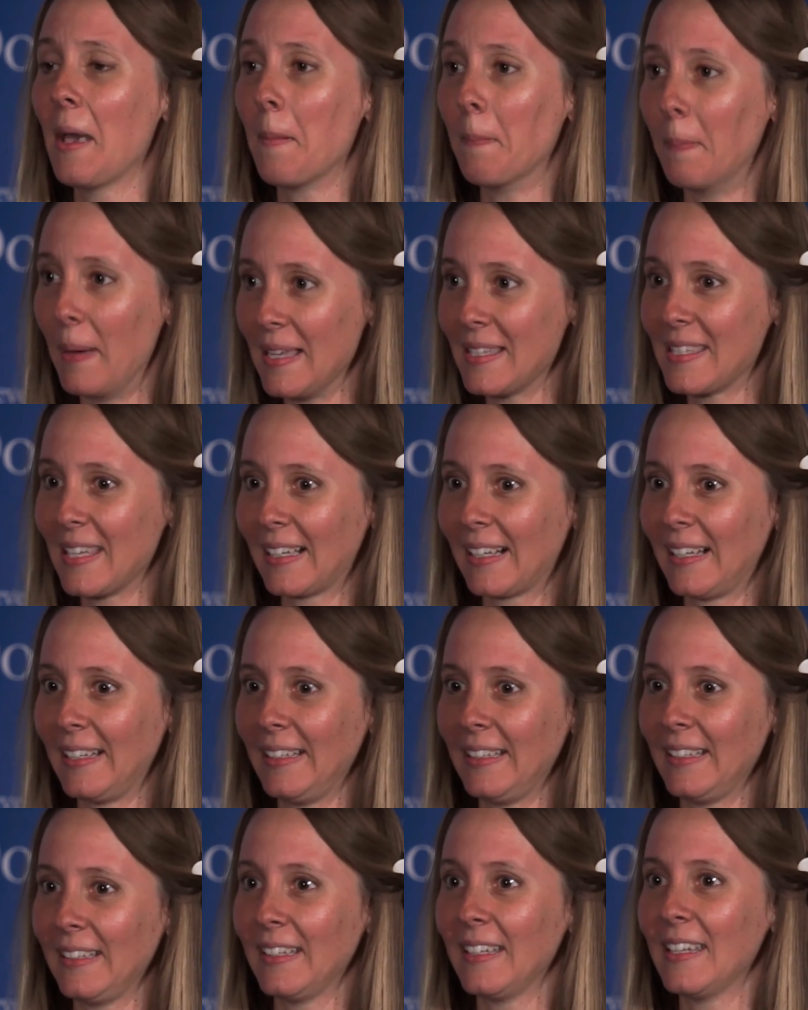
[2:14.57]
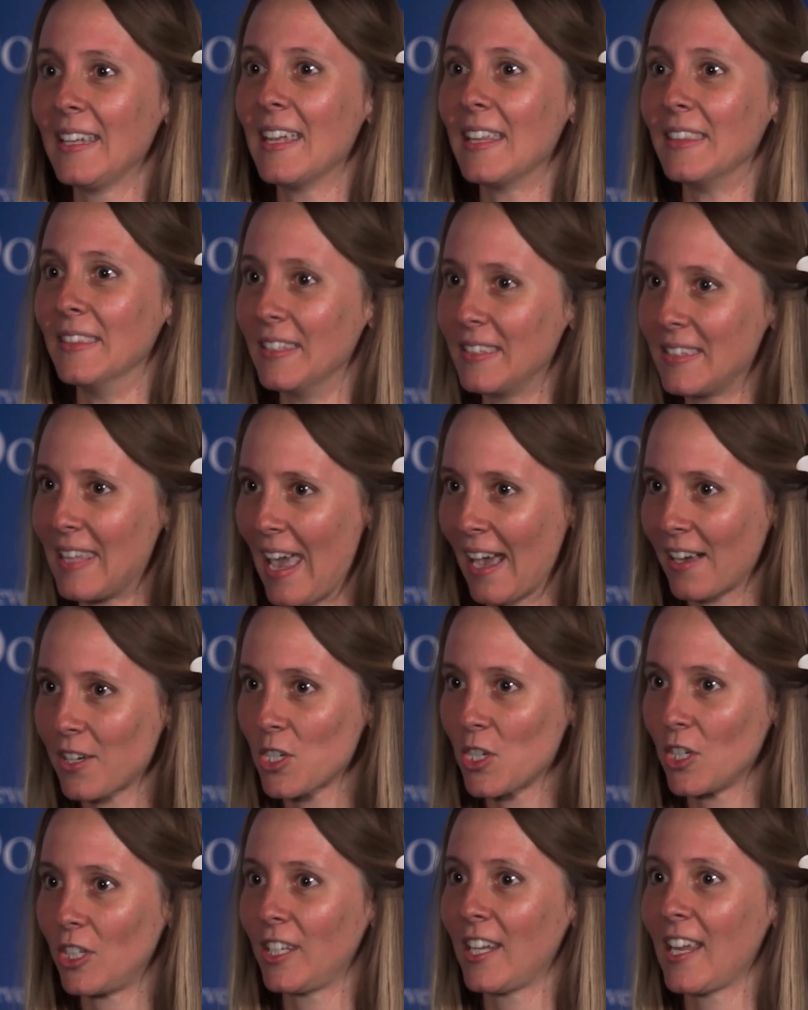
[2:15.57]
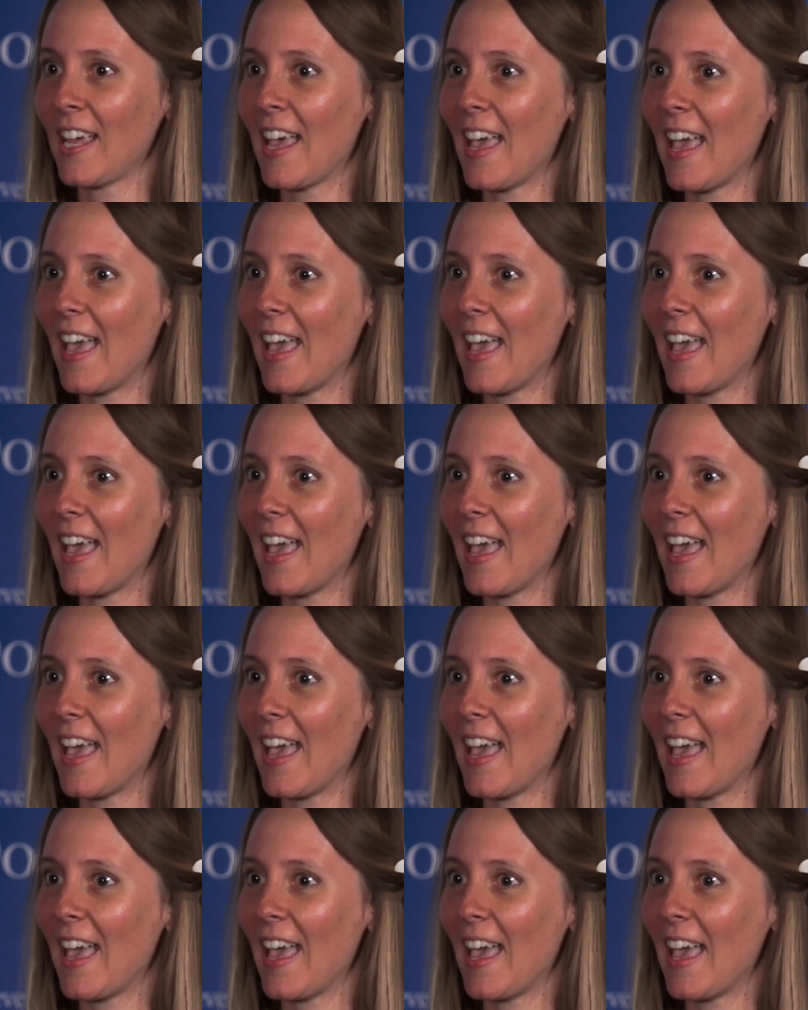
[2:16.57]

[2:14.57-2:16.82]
Basically, detection